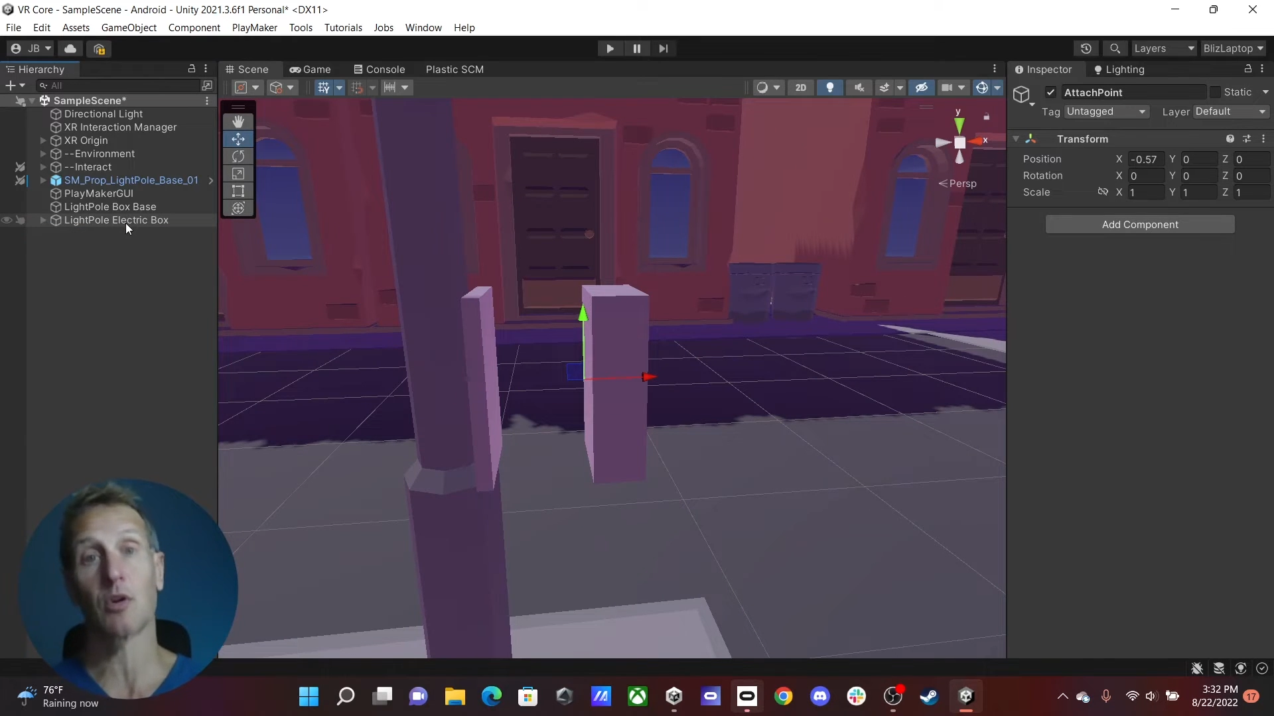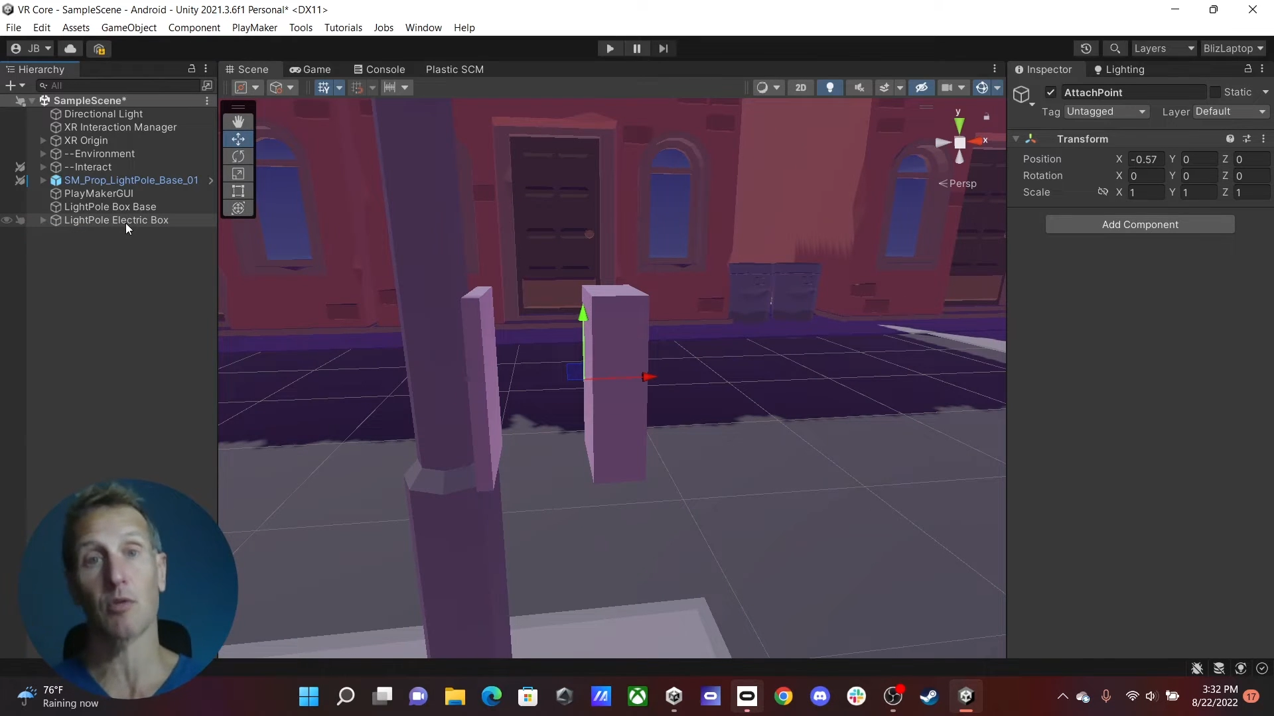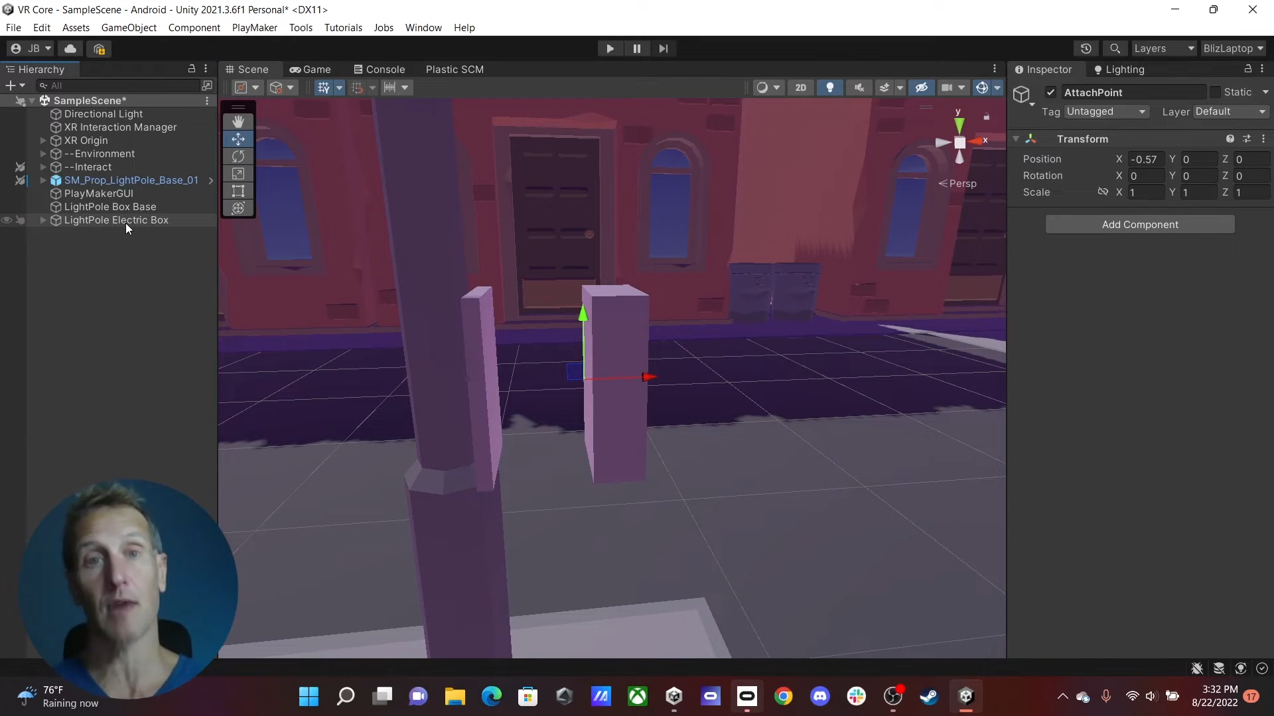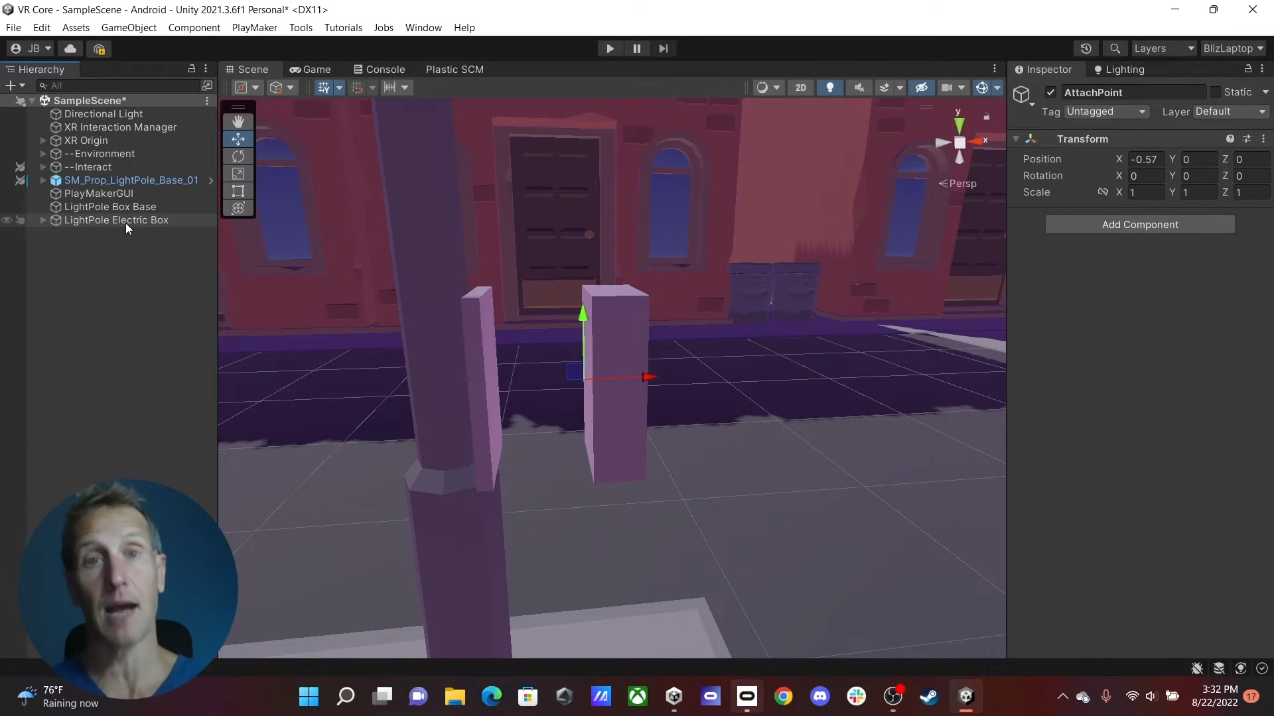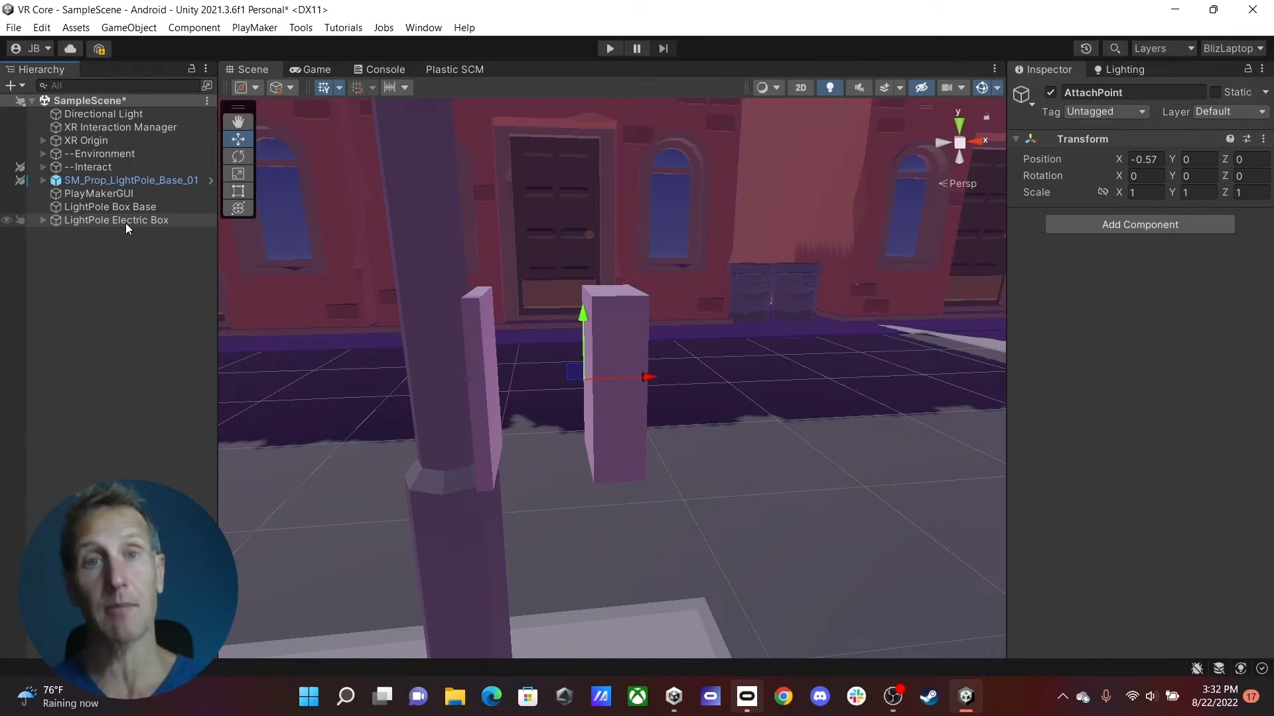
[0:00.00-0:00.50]

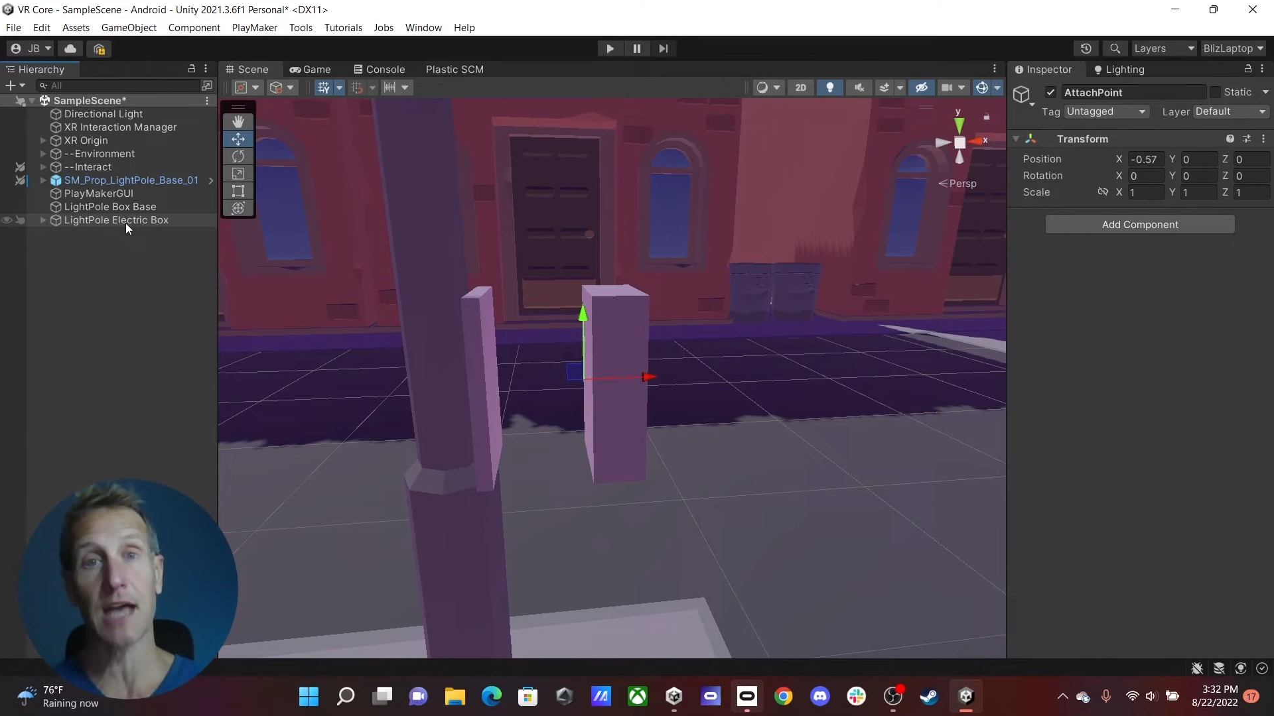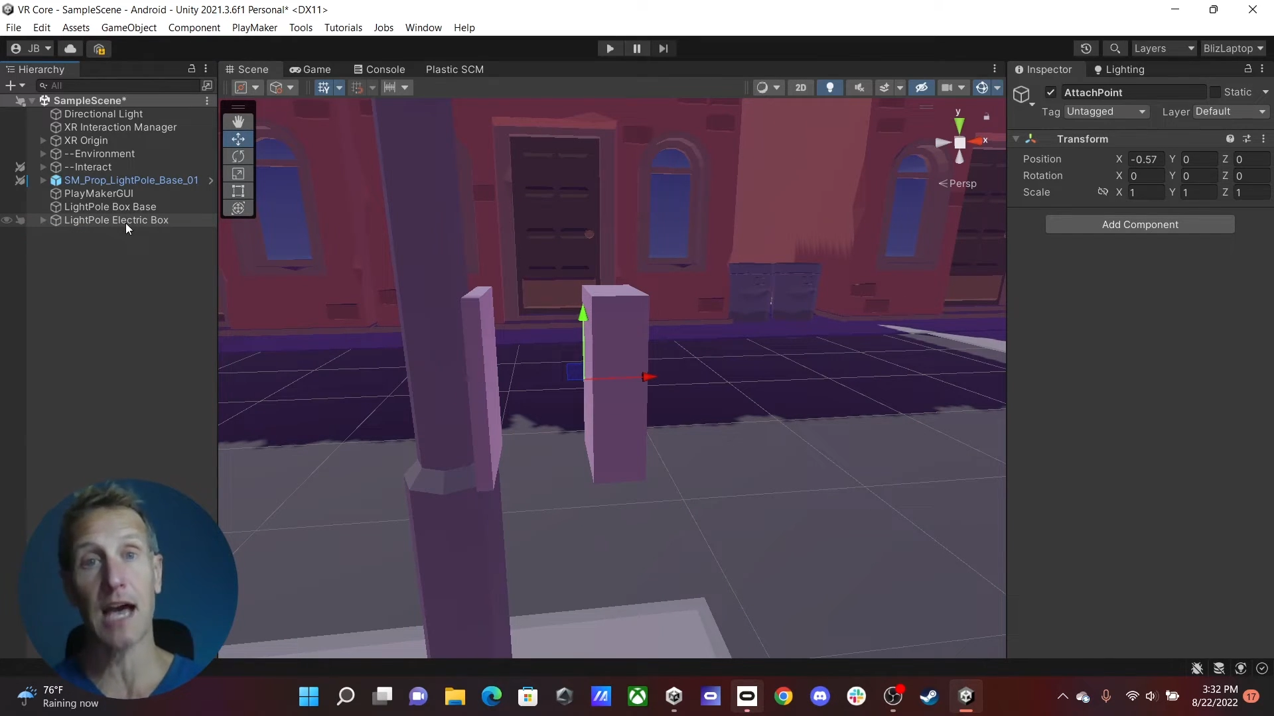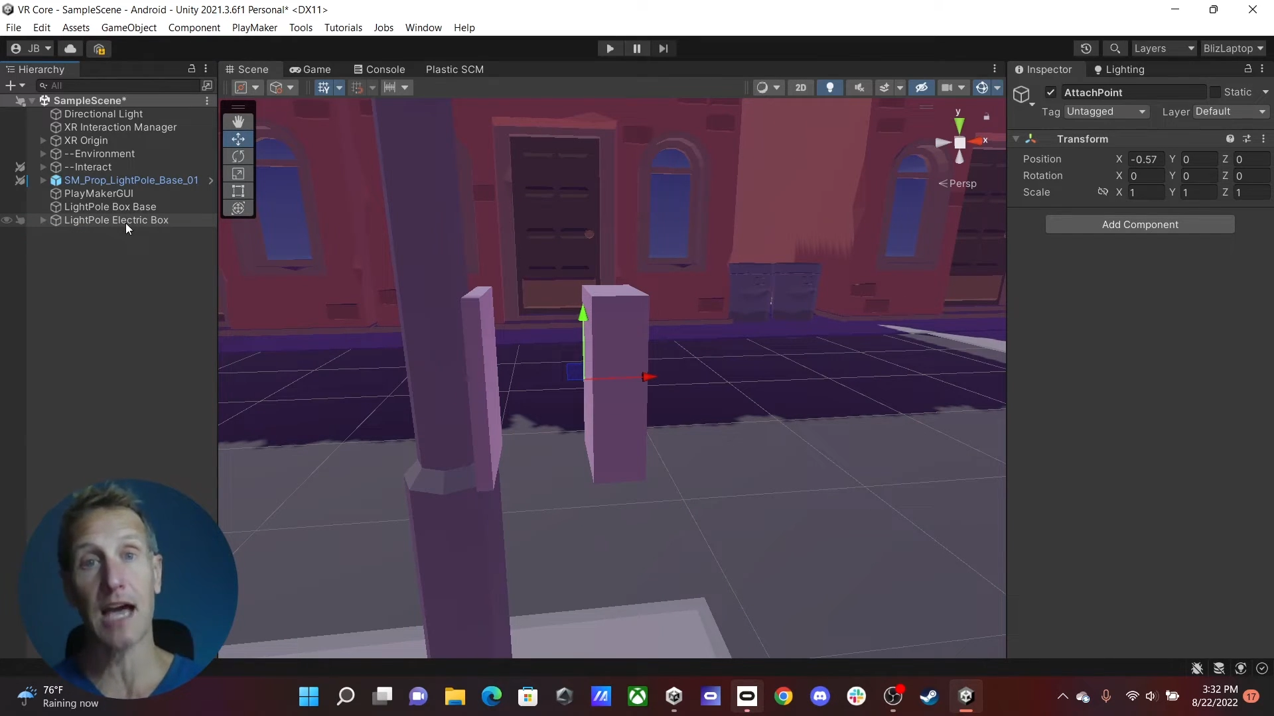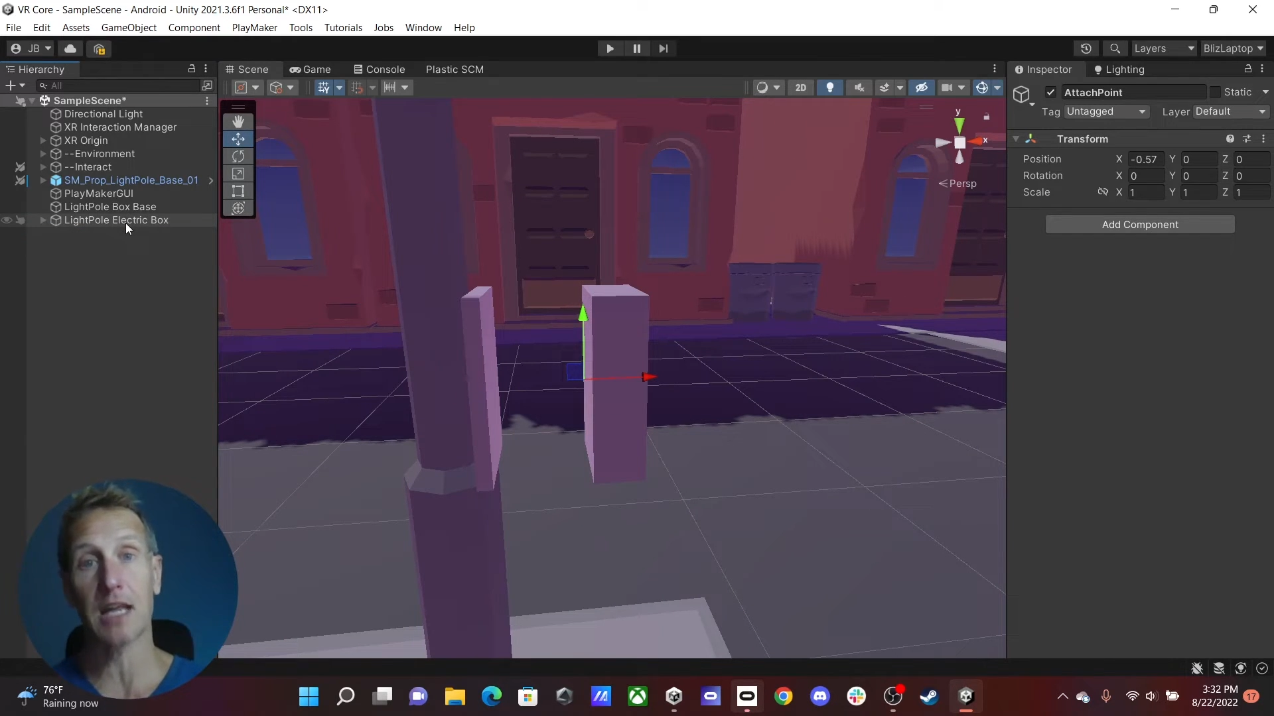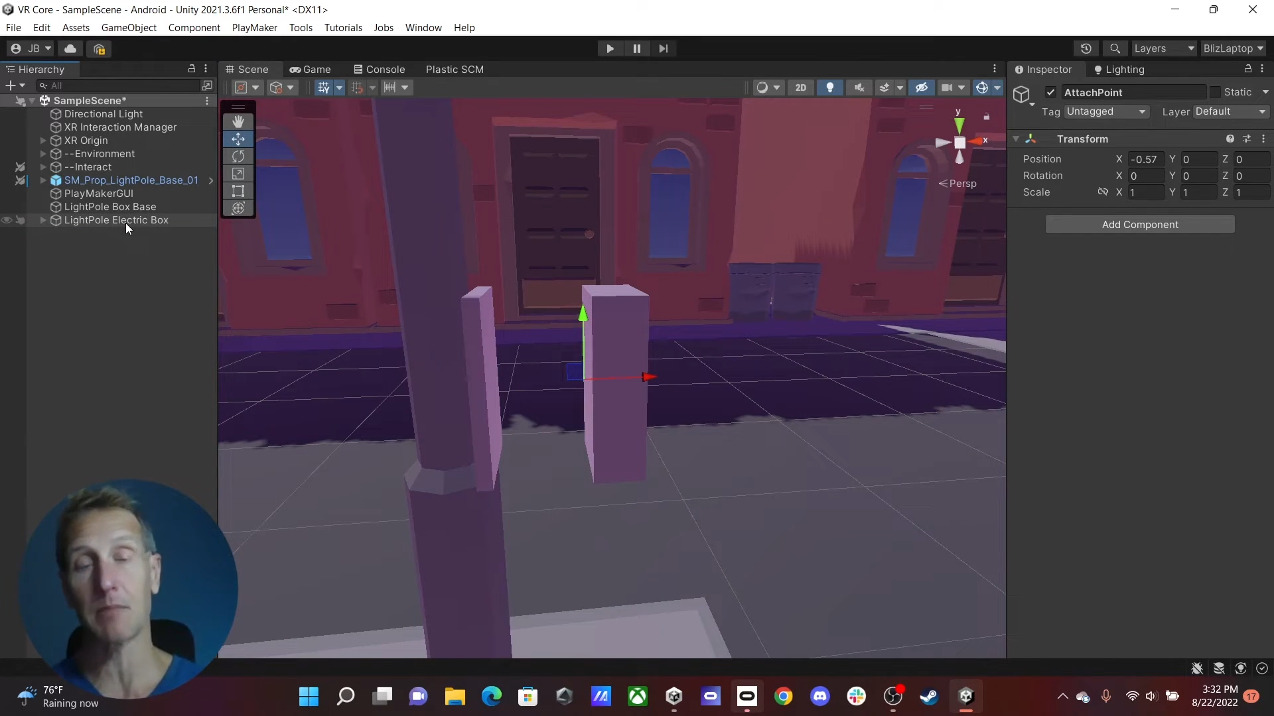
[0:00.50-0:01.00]
grab that